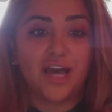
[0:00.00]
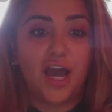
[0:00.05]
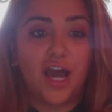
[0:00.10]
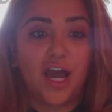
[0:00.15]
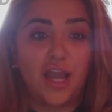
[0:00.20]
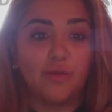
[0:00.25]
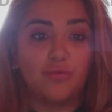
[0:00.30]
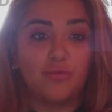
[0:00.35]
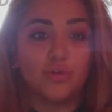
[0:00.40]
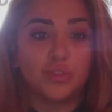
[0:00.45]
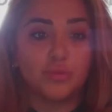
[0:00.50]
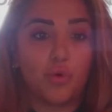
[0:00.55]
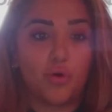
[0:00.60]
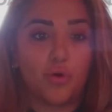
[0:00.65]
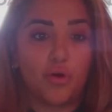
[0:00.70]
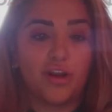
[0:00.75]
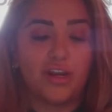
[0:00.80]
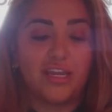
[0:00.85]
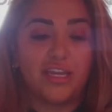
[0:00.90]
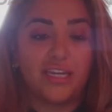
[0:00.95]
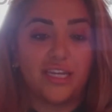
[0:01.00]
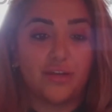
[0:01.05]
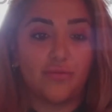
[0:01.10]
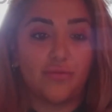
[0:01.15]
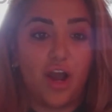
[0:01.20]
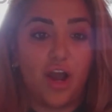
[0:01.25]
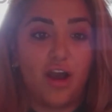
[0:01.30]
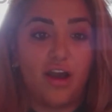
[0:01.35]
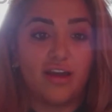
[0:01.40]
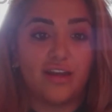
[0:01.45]
I was born in
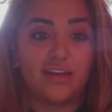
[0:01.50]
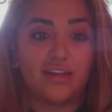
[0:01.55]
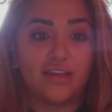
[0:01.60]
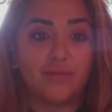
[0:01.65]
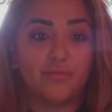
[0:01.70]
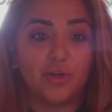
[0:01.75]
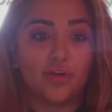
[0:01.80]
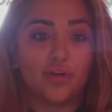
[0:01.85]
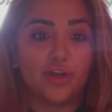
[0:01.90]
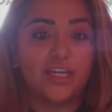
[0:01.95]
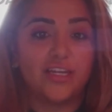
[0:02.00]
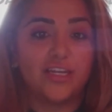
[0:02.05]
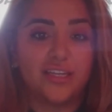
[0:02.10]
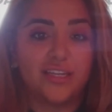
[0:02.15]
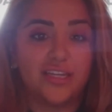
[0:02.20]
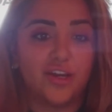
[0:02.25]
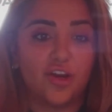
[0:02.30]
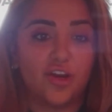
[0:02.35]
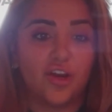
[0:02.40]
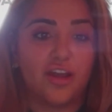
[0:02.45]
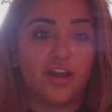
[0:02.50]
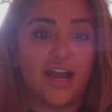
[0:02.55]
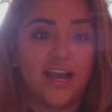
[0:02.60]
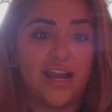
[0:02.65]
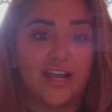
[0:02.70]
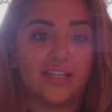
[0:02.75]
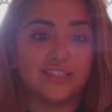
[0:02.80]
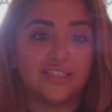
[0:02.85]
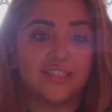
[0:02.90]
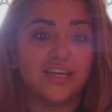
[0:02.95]
Iran, immigrated here
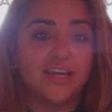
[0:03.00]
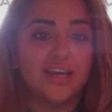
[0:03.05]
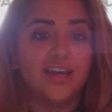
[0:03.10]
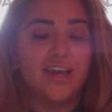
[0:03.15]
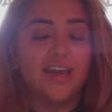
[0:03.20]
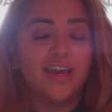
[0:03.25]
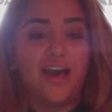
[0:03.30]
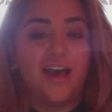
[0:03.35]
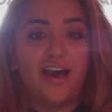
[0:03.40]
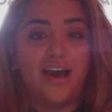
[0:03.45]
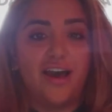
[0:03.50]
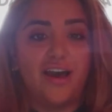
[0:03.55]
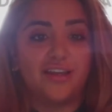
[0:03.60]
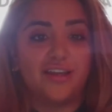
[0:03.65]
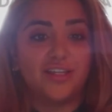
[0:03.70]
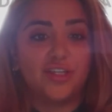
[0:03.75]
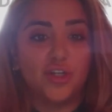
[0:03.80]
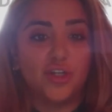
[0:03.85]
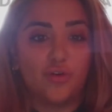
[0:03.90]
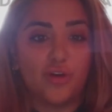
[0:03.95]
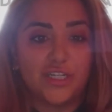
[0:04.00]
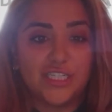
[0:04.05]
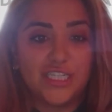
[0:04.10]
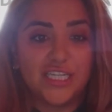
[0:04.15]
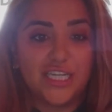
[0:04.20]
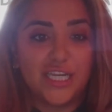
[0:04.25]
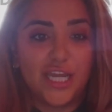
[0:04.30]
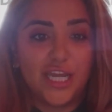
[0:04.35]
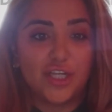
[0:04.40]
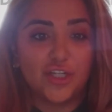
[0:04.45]
as a
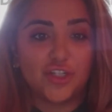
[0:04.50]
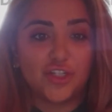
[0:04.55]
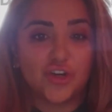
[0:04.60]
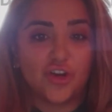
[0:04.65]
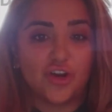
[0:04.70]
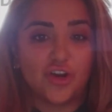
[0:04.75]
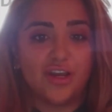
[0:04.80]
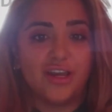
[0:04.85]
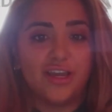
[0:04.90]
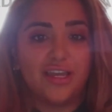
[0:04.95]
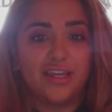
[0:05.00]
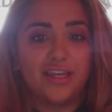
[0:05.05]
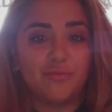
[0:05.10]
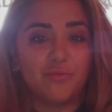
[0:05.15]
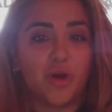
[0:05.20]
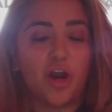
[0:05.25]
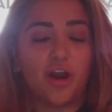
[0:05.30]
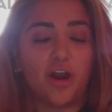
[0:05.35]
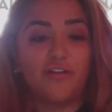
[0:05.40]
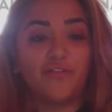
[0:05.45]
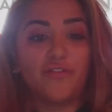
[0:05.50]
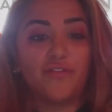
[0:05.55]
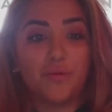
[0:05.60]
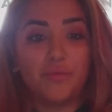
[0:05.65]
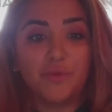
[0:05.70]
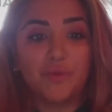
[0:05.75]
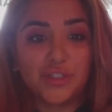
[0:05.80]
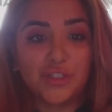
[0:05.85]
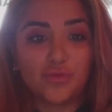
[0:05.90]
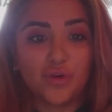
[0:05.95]
teenager, Enmar
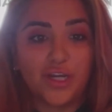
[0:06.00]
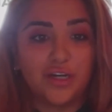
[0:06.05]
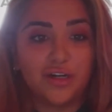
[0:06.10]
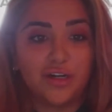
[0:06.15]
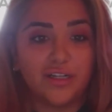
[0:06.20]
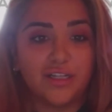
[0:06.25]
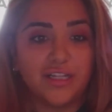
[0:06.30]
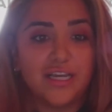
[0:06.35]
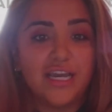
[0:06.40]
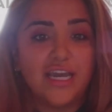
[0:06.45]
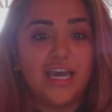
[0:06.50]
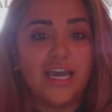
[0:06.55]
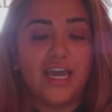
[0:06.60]
from Israel,